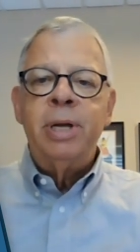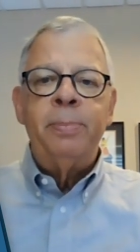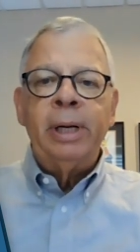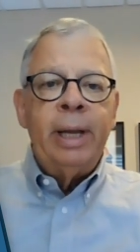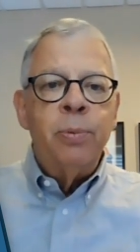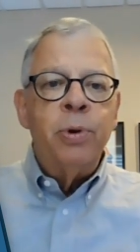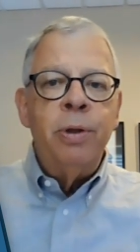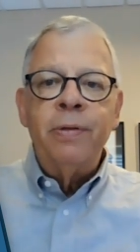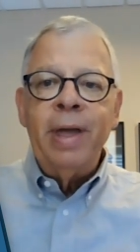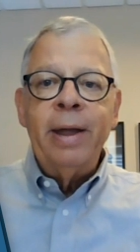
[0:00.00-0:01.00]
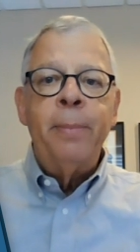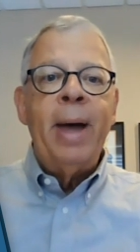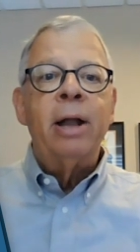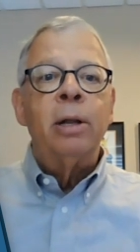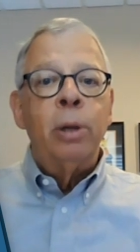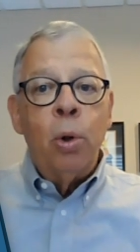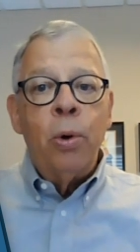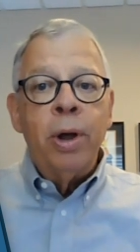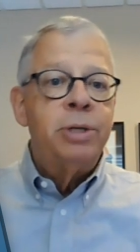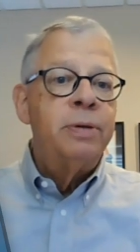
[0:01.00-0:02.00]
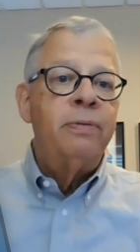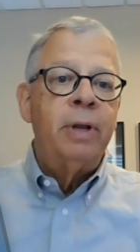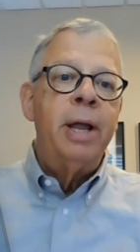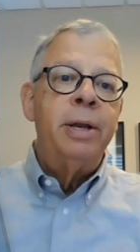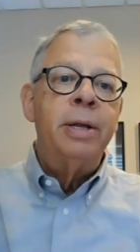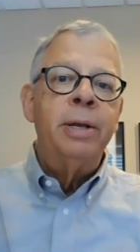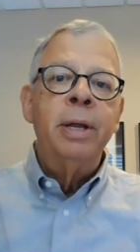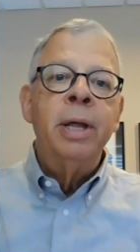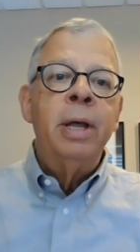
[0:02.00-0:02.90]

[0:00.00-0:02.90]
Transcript: Typically, when you think about Lloyd's of London,